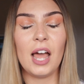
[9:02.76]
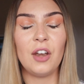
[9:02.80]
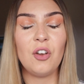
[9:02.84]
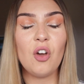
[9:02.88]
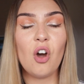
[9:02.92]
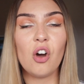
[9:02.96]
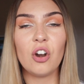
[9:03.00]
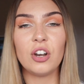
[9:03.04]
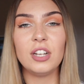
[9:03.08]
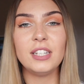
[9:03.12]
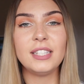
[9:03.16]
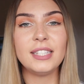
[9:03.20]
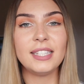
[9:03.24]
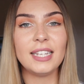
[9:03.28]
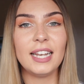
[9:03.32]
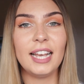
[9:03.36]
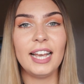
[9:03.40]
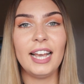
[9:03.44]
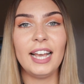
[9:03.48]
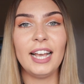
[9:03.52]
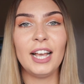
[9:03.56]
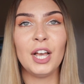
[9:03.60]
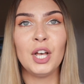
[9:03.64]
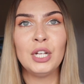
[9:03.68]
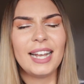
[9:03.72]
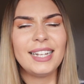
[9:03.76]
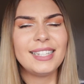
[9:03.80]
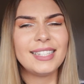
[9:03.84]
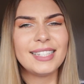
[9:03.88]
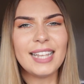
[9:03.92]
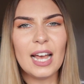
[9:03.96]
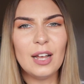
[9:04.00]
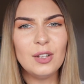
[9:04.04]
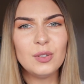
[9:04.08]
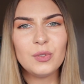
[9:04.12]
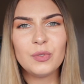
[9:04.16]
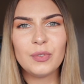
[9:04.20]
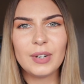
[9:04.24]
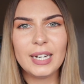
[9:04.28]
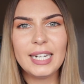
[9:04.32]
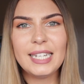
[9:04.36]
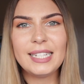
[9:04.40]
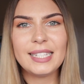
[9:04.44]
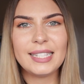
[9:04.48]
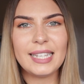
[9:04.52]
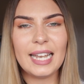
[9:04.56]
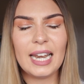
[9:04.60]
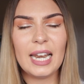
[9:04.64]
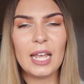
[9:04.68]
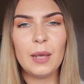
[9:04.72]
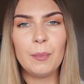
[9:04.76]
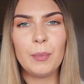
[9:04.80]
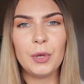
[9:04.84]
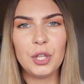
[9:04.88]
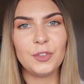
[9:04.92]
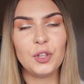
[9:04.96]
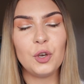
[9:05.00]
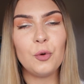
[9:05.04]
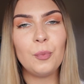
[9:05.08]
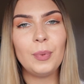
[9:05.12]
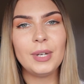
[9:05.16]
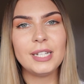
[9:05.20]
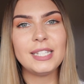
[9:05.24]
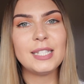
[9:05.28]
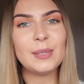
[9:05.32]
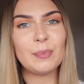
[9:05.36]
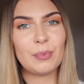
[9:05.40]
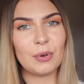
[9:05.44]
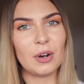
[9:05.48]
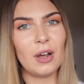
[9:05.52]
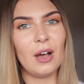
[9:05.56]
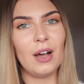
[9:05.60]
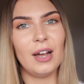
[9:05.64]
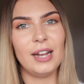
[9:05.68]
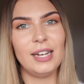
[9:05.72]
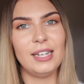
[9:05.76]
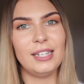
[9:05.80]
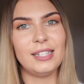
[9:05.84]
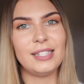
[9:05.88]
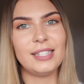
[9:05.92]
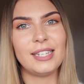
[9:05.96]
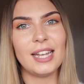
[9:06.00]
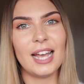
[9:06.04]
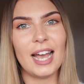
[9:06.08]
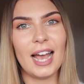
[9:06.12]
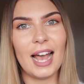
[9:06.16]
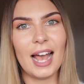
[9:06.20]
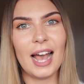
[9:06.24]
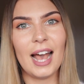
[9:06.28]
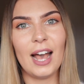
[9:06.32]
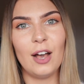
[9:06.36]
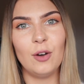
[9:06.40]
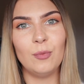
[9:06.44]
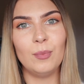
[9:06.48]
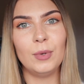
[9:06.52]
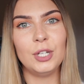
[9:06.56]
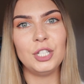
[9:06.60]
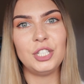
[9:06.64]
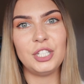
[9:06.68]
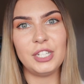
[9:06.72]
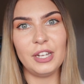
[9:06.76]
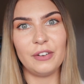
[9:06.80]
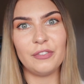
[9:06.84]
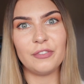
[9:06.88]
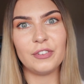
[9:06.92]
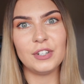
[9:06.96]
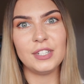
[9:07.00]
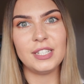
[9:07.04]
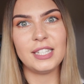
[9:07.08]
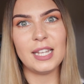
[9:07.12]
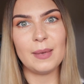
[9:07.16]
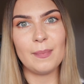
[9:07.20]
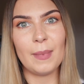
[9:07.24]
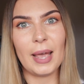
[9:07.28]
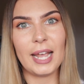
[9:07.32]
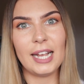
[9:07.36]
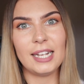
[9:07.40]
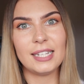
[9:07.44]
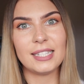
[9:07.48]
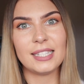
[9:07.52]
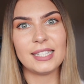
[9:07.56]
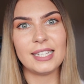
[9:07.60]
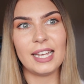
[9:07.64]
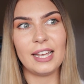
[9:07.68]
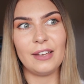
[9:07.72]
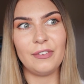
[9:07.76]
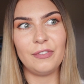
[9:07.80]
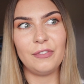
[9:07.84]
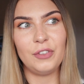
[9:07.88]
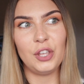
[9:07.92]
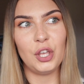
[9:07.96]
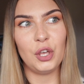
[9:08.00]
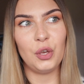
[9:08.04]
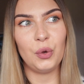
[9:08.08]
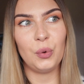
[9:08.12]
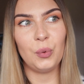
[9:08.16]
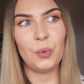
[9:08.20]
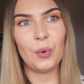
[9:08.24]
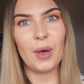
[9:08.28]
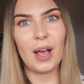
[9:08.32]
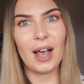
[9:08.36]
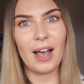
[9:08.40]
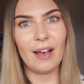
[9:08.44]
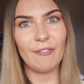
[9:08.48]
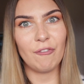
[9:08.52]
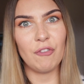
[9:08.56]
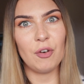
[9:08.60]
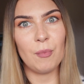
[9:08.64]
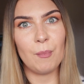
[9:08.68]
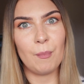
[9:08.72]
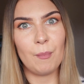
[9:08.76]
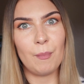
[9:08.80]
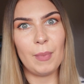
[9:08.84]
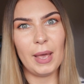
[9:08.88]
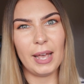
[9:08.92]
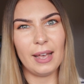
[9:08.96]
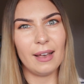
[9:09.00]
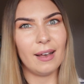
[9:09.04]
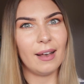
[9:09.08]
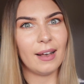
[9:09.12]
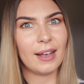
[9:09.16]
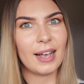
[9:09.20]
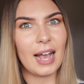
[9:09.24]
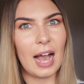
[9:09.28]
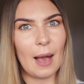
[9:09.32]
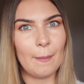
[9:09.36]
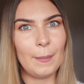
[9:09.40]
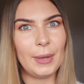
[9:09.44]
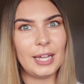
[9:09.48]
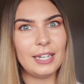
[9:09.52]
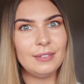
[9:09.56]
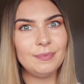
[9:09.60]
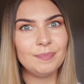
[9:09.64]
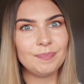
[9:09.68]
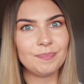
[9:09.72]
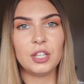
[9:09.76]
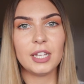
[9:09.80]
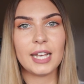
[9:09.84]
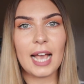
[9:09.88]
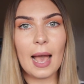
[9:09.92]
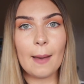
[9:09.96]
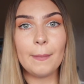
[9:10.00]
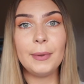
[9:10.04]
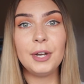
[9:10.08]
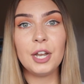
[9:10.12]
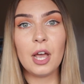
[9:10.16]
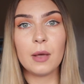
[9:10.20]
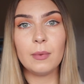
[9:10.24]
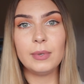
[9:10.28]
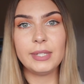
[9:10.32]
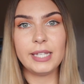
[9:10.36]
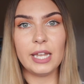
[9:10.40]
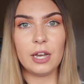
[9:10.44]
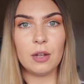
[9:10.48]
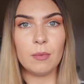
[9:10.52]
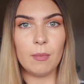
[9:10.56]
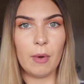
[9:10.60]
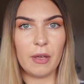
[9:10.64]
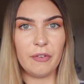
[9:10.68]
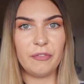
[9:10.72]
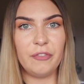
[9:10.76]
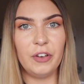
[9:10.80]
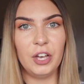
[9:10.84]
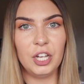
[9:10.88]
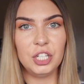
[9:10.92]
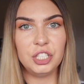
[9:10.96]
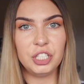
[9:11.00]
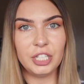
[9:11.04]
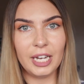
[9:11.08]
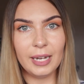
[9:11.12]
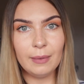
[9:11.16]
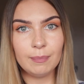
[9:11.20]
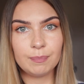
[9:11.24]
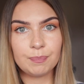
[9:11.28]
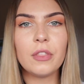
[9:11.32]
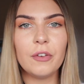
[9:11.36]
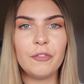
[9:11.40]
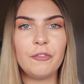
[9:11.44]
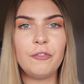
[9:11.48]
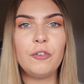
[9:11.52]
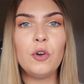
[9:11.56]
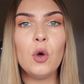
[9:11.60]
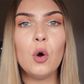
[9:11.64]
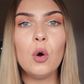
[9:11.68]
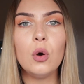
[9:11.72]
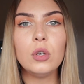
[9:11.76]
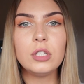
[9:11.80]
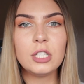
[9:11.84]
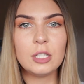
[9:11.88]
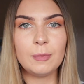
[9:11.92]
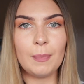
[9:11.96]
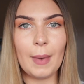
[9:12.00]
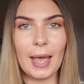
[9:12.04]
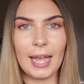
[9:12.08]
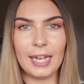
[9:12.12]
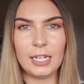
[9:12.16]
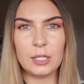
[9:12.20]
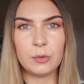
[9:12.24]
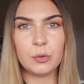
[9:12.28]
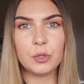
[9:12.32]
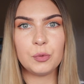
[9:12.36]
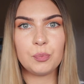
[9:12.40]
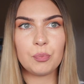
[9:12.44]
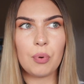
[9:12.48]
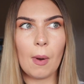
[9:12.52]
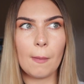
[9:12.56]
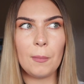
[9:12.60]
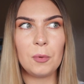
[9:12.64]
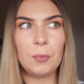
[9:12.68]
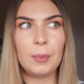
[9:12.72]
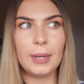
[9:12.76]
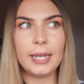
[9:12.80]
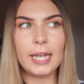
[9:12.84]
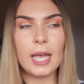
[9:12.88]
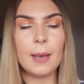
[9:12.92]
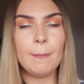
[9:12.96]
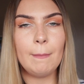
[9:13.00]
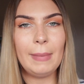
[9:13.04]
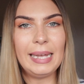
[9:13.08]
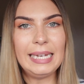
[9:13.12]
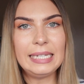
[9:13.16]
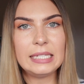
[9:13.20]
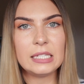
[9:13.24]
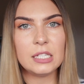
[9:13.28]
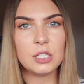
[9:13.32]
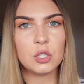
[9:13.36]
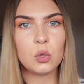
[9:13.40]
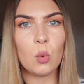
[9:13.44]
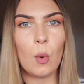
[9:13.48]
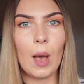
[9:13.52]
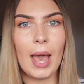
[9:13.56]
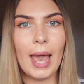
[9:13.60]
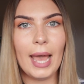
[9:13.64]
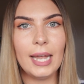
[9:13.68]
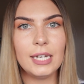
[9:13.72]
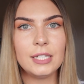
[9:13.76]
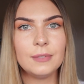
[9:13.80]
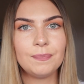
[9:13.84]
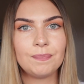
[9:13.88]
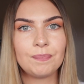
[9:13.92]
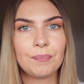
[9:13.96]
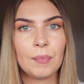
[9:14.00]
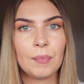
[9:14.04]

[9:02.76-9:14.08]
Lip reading: and honestly, it sounds really silly, but you'll be surprised at how much difference it makes if you have a bigger cabin. The cabin I was in on my first ship, the floor space was probably 1 meter squared.